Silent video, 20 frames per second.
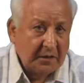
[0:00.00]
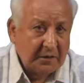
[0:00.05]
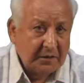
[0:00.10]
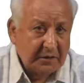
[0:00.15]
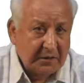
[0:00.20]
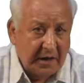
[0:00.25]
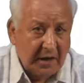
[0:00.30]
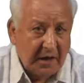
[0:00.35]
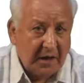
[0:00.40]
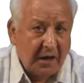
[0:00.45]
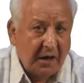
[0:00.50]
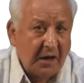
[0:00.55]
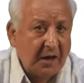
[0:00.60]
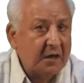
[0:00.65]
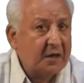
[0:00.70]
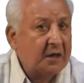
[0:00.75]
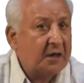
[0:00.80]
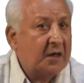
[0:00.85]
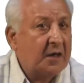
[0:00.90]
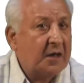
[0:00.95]
There
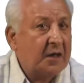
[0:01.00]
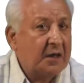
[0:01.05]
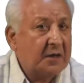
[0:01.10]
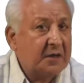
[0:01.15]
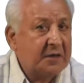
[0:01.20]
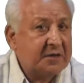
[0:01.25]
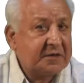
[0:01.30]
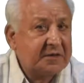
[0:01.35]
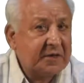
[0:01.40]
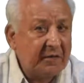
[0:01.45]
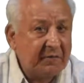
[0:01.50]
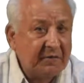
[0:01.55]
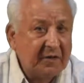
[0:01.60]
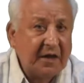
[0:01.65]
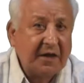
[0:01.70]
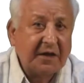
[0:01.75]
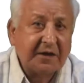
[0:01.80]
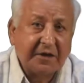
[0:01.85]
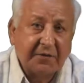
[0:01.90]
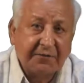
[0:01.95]
are
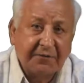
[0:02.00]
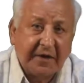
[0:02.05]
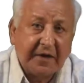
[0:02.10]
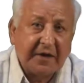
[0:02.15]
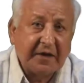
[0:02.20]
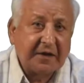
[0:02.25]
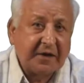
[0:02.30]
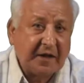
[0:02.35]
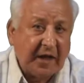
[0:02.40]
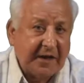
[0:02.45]
several different